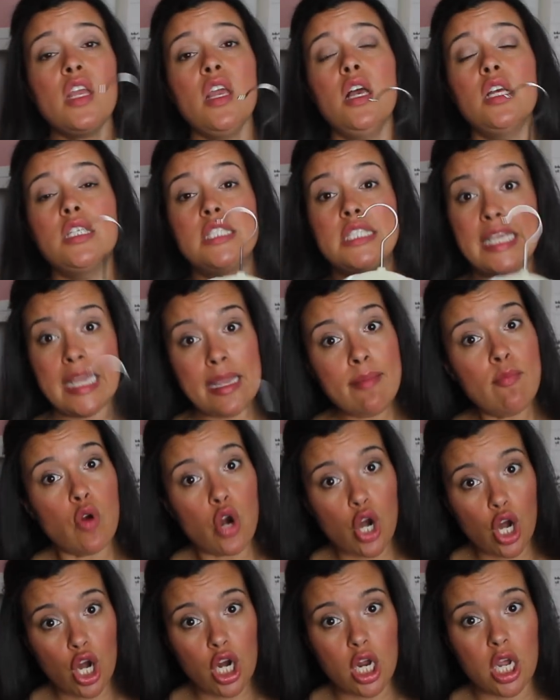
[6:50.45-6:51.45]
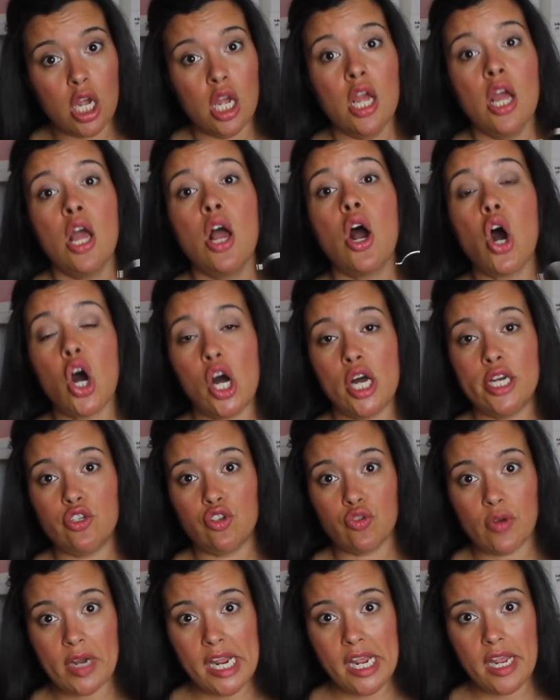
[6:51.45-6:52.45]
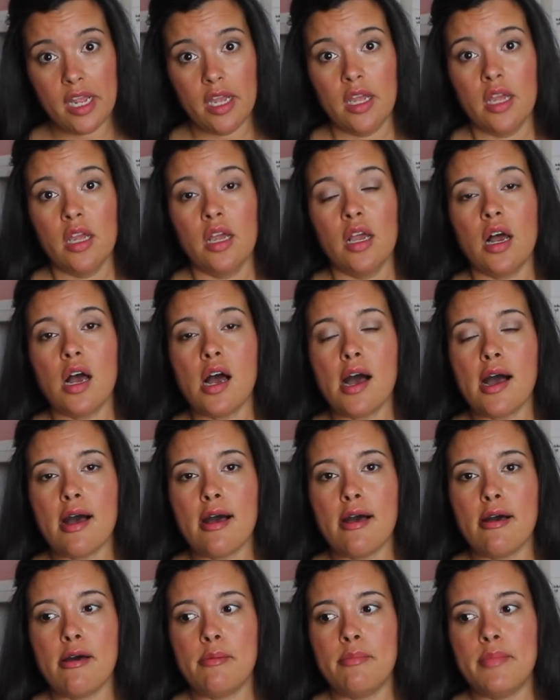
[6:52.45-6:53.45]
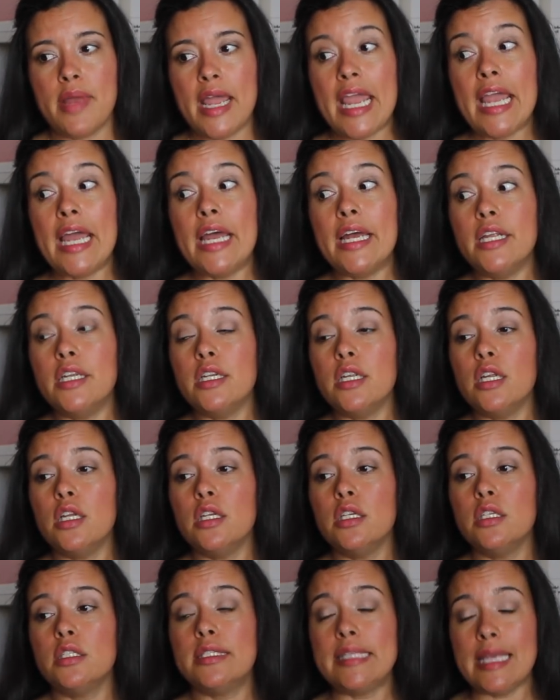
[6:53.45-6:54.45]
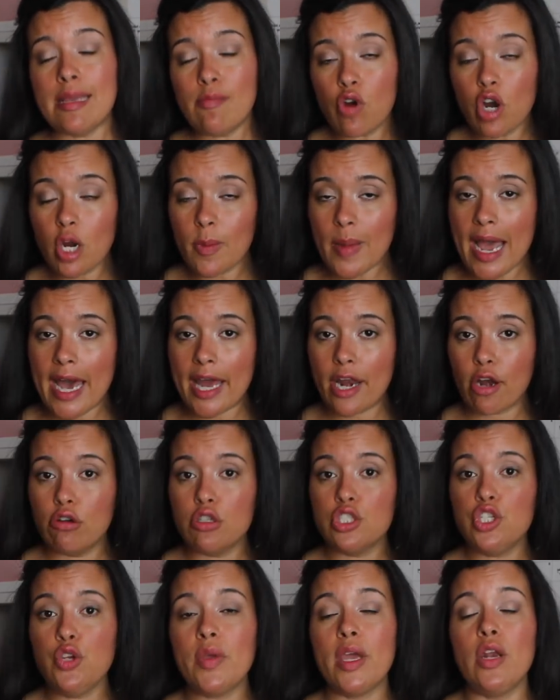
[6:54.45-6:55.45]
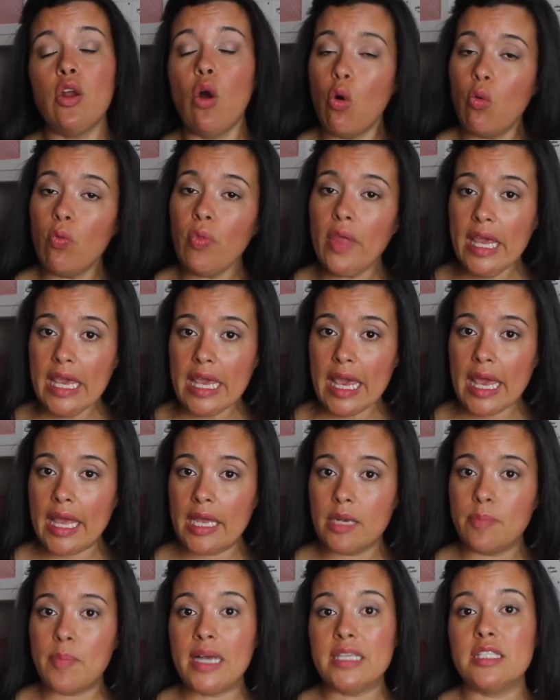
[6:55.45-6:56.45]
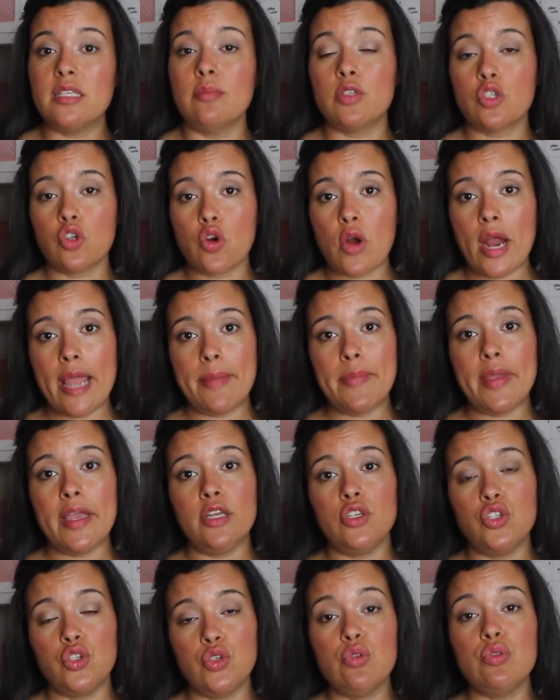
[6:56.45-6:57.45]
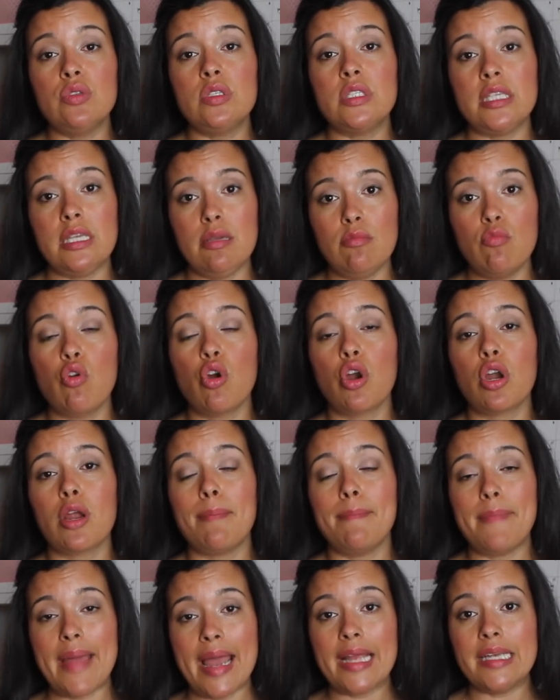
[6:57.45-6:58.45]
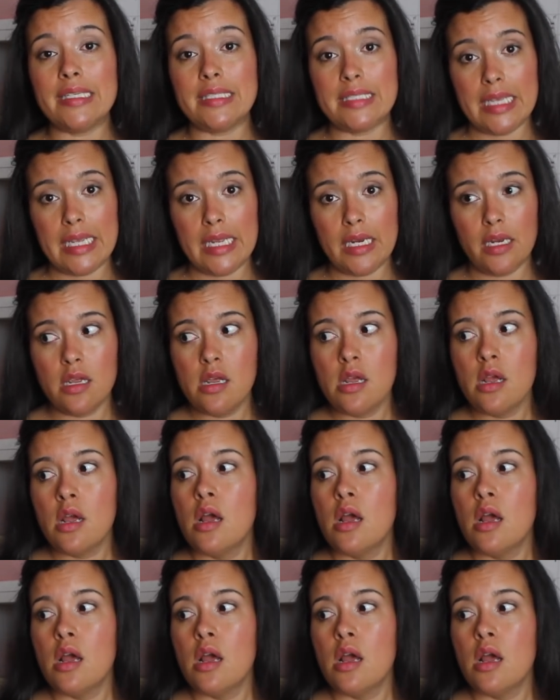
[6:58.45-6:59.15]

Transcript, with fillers: Seamwork Audrey, and Seamwork patterns you can only get by subscribing to Seamwork magazine.